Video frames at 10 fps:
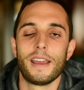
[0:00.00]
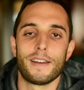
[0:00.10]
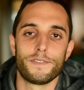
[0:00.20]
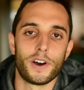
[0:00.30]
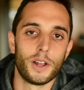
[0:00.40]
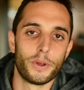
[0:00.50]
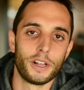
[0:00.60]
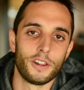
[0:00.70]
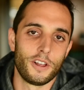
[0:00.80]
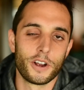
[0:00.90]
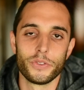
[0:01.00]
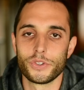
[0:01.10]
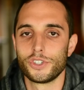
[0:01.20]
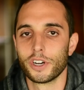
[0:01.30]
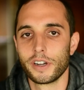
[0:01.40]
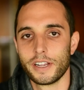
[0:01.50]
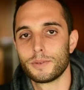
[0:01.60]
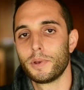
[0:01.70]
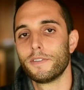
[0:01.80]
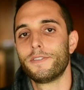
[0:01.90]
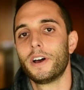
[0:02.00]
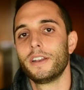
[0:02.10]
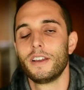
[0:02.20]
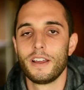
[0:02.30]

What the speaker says: and following along on this journey. It's been fun.